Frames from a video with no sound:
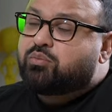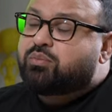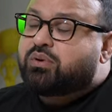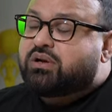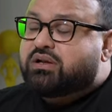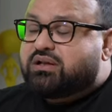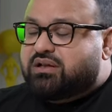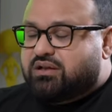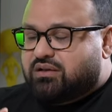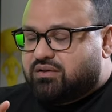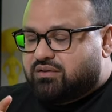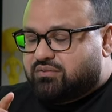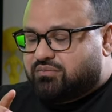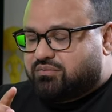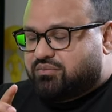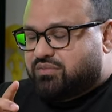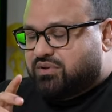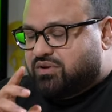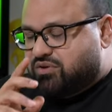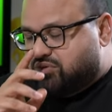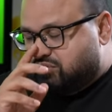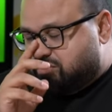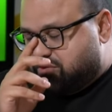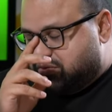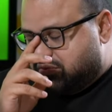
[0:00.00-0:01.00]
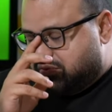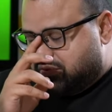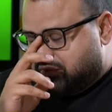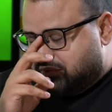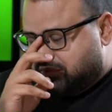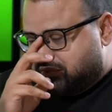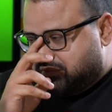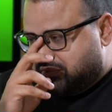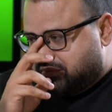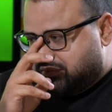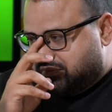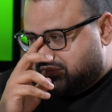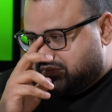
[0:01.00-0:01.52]
but you you
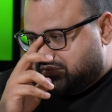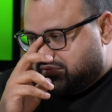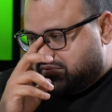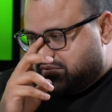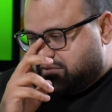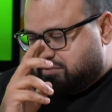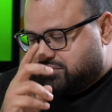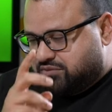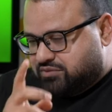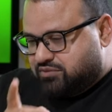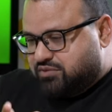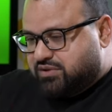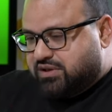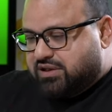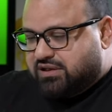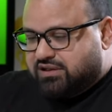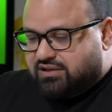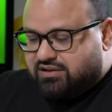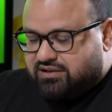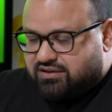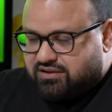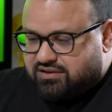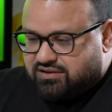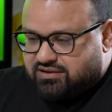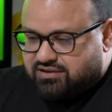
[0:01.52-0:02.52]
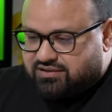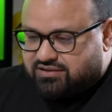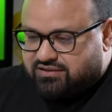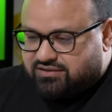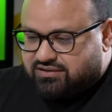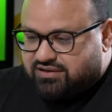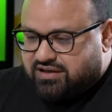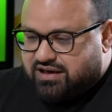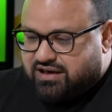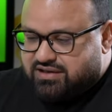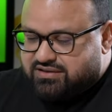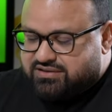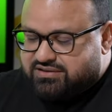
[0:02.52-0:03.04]
you, you nailed the,
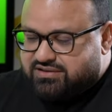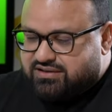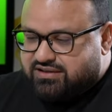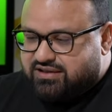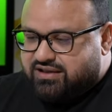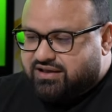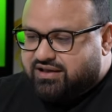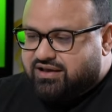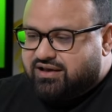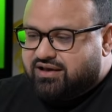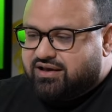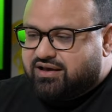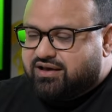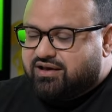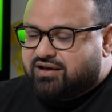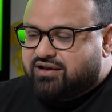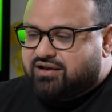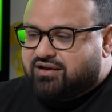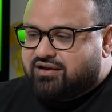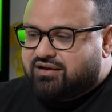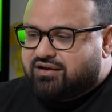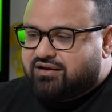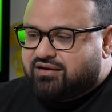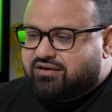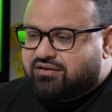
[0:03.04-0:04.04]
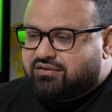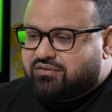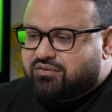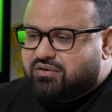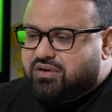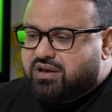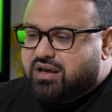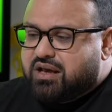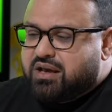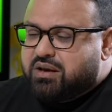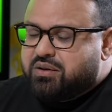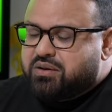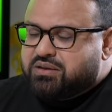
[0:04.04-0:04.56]
the answer there. And uh,
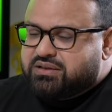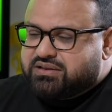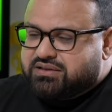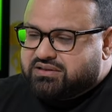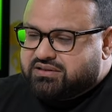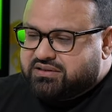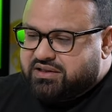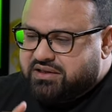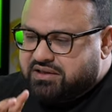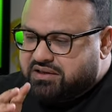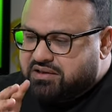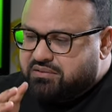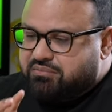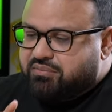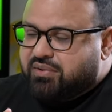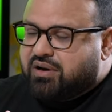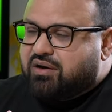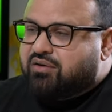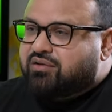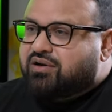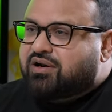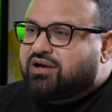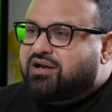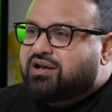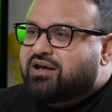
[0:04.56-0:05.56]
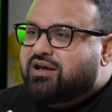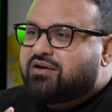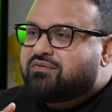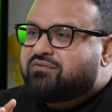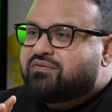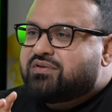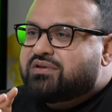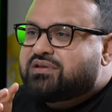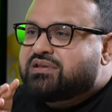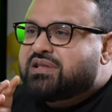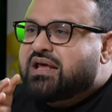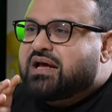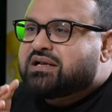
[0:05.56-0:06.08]
think about it if
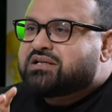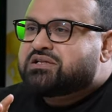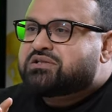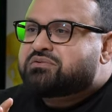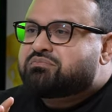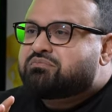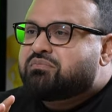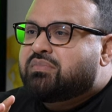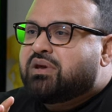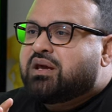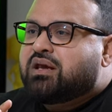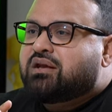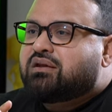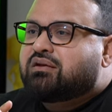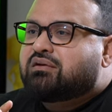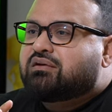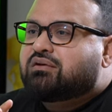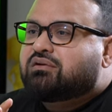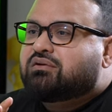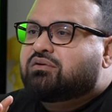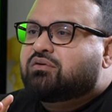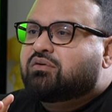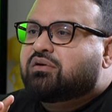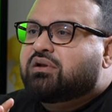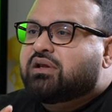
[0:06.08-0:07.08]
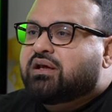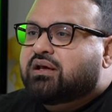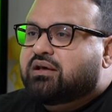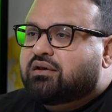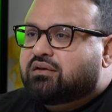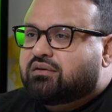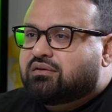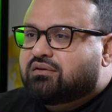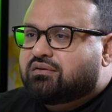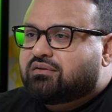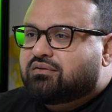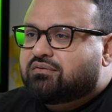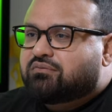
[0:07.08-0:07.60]
that's made
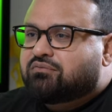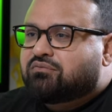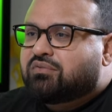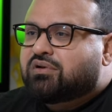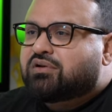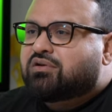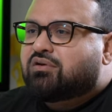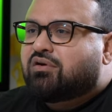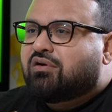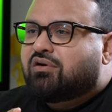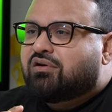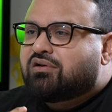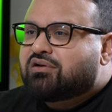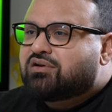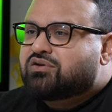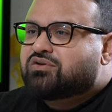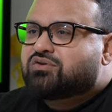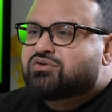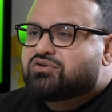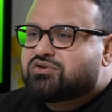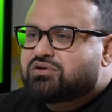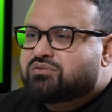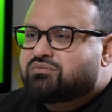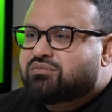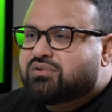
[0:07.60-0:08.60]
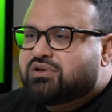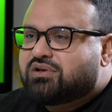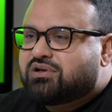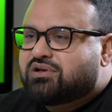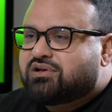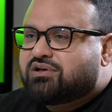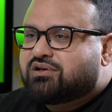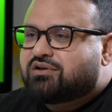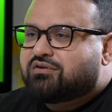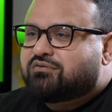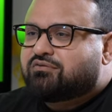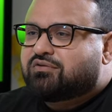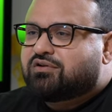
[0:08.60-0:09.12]
today with all the social
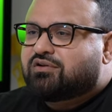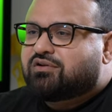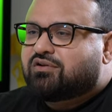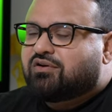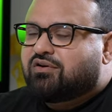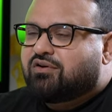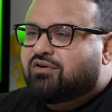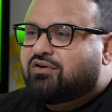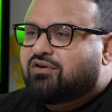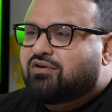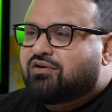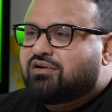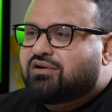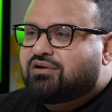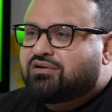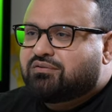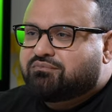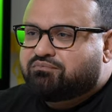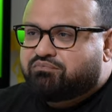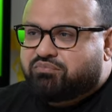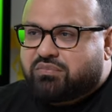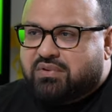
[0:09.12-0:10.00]
media, with all